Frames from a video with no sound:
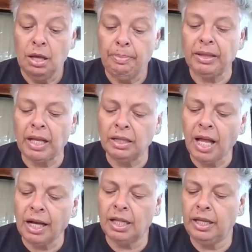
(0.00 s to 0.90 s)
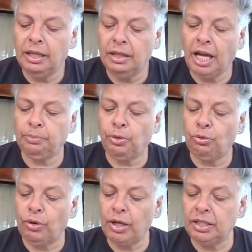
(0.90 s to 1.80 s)
but unluckily, that
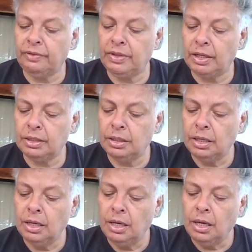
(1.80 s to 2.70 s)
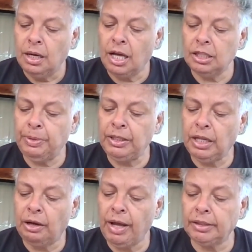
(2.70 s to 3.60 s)
progressiveness has been
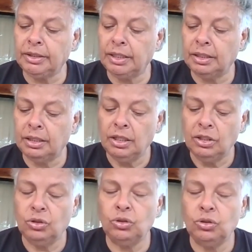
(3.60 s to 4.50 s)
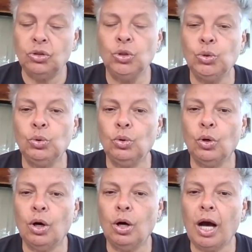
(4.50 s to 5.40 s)
directed to
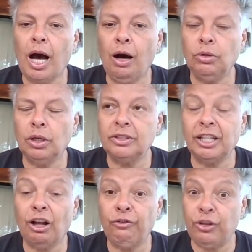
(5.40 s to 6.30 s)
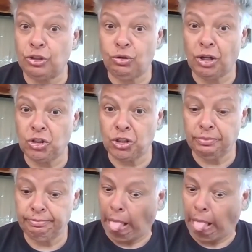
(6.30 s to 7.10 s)
self destruction.